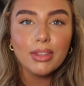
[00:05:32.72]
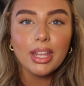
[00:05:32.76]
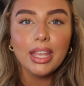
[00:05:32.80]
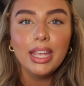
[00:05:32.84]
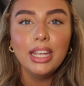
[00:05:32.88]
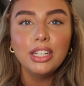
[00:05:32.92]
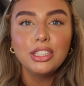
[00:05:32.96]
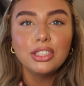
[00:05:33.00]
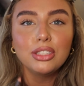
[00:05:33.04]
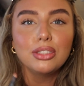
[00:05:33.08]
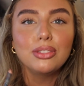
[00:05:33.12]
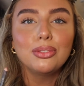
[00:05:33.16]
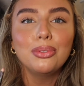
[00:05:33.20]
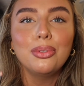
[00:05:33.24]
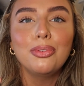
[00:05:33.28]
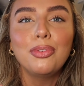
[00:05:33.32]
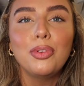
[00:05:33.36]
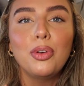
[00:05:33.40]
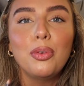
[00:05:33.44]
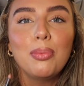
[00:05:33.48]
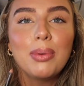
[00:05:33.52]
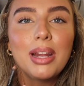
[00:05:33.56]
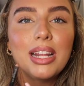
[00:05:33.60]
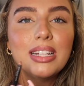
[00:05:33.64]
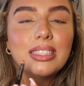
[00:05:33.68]
It just sort of
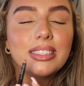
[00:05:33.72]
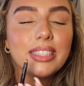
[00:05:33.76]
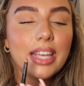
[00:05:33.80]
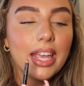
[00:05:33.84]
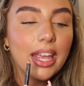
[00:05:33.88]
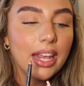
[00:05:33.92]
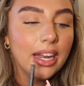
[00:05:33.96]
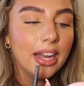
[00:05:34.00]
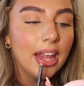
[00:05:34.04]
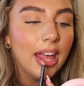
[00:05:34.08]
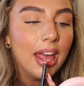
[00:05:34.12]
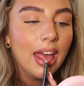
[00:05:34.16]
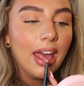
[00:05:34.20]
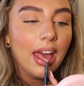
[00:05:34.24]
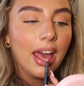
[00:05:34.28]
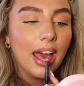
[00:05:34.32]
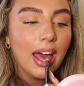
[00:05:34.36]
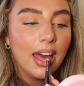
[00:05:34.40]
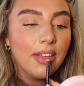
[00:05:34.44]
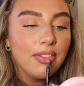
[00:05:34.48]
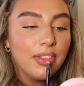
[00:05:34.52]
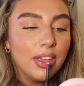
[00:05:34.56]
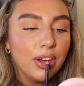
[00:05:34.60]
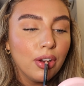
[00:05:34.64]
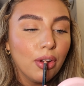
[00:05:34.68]
all blends in.
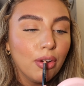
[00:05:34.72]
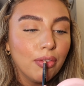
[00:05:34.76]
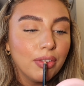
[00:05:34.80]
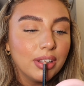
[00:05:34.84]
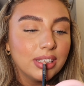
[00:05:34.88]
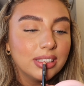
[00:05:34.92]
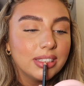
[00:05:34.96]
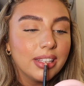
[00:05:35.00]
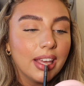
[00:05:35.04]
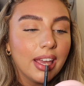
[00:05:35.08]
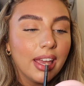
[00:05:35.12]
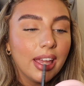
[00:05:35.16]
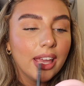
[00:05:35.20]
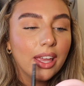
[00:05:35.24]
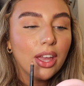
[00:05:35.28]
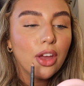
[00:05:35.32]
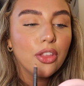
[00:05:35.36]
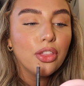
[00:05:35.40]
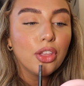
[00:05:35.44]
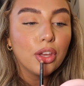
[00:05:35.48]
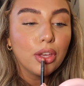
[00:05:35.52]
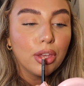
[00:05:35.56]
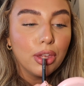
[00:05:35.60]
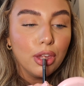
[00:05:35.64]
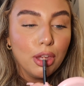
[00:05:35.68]
And then obviously
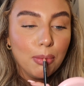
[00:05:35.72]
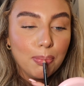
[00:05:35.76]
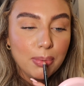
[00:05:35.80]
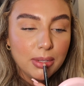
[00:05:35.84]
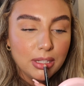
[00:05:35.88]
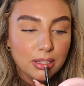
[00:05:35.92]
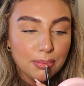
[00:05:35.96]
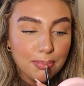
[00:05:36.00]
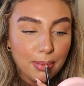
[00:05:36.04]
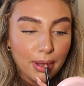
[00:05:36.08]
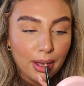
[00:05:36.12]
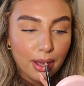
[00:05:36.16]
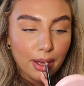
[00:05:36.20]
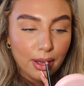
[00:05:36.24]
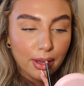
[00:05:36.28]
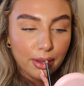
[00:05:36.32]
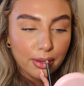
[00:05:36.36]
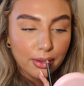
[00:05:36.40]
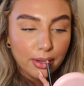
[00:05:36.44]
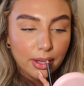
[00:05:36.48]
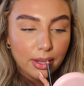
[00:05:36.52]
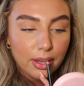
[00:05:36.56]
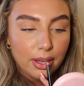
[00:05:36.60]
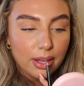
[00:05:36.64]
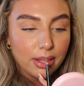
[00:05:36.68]
the Cupid's
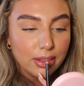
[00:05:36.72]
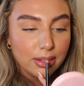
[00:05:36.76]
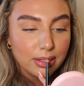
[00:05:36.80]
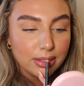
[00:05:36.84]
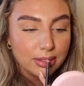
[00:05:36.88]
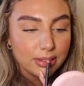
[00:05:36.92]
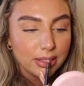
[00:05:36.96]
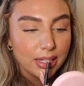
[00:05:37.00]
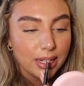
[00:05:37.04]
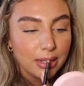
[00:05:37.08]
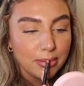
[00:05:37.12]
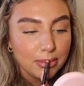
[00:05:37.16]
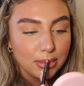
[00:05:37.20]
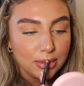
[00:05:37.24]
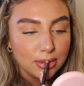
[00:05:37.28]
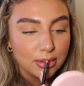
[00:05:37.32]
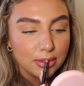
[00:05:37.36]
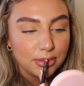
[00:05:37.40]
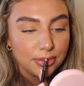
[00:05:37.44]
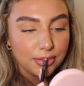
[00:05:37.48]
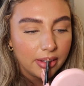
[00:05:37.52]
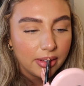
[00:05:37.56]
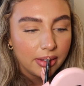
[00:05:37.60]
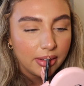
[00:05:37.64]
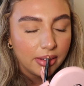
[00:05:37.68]
bow, the same sort
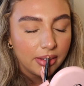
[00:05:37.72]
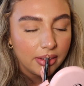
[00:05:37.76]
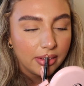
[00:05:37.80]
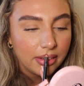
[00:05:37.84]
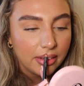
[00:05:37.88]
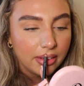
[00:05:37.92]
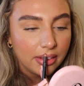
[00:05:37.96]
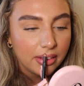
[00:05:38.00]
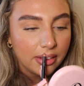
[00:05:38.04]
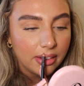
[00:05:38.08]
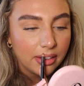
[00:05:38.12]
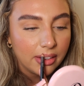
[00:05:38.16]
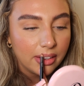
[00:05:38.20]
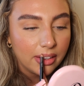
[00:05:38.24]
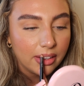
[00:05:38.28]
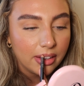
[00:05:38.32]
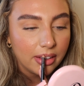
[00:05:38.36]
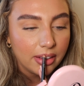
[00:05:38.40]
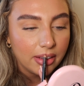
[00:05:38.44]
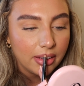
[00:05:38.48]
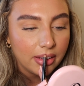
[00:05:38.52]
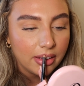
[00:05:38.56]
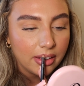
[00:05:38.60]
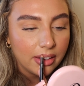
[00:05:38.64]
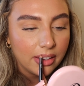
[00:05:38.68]
of thing. I'm just going
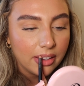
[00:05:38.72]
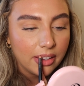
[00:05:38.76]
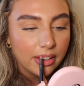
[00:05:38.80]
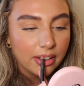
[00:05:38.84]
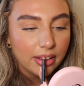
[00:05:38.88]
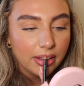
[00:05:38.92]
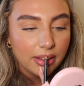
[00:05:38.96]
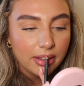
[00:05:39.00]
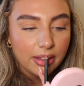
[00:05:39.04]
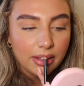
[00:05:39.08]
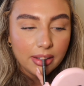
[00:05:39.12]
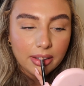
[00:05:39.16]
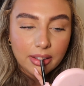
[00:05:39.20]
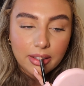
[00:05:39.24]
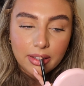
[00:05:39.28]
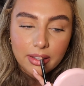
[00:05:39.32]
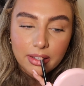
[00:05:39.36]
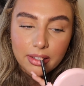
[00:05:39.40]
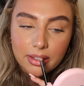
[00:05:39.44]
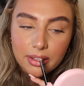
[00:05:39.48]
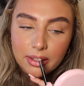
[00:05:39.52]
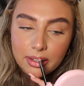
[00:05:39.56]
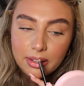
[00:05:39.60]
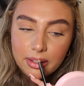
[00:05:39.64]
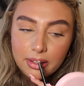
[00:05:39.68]
to take it
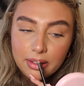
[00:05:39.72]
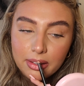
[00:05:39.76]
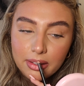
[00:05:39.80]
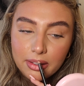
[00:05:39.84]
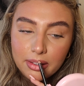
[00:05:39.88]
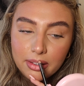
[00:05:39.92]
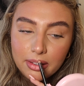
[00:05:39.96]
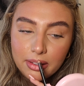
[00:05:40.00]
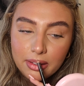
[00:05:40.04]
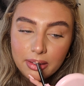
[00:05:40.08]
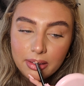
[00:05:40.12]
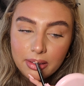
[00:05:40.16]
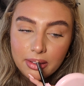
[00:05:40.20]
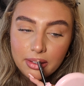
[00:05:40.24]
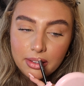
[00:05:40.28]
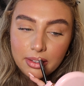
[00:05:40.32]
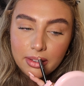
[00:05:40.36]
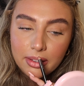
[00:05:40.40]
slightly above,